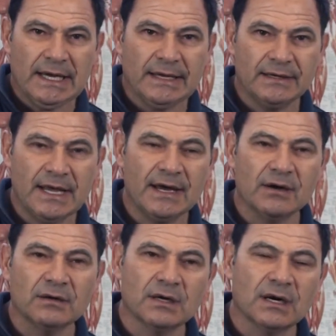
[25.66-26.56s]
And
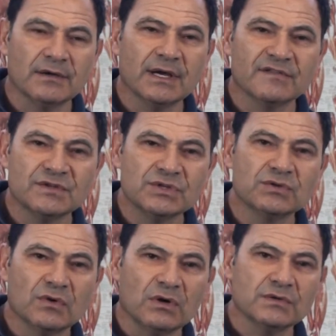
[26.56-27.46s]
now I have
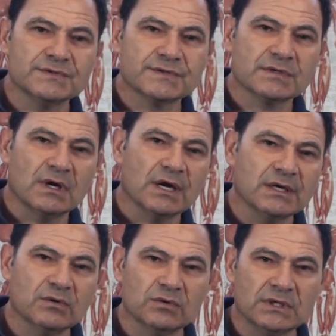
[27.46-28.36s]
two roles. I
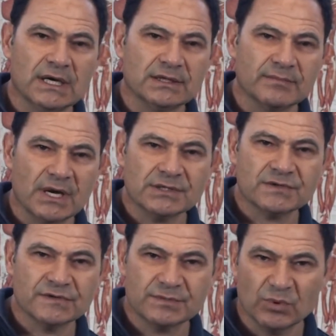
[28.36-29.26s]
coordinate the
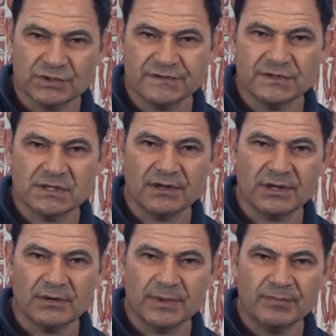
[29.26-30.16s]
Master of Sports
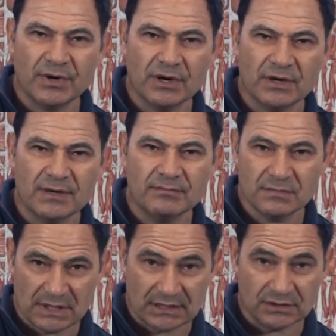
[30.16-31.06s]
Physiotherapy program
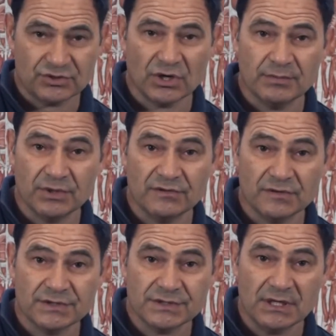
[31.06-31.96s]
at Latrobe
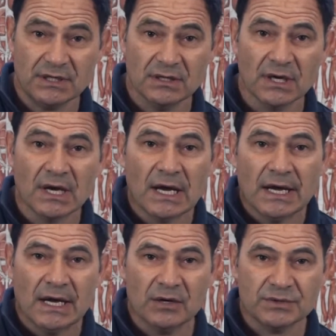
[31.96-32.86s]
University,
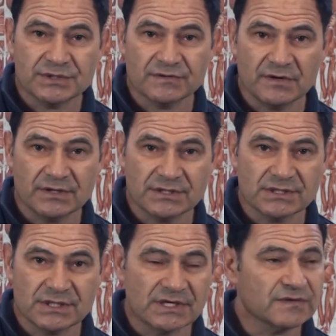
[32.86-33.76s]
which is a very
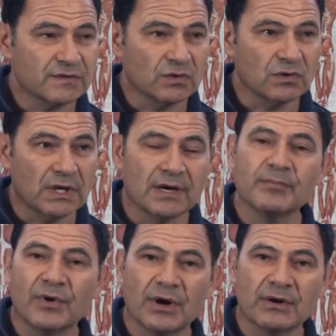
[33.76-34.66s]
successful
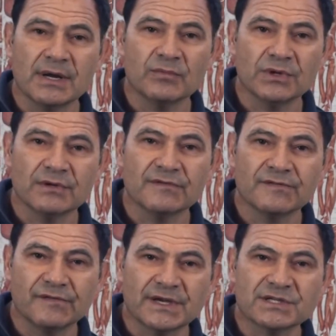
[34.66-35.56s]
program with
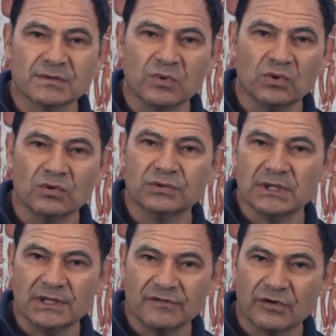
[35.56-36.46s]
a flexible
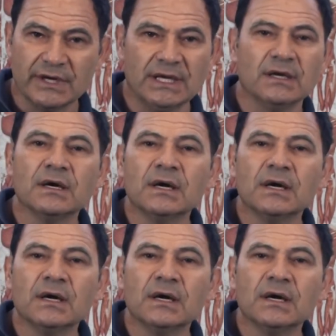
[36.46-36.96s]
delivery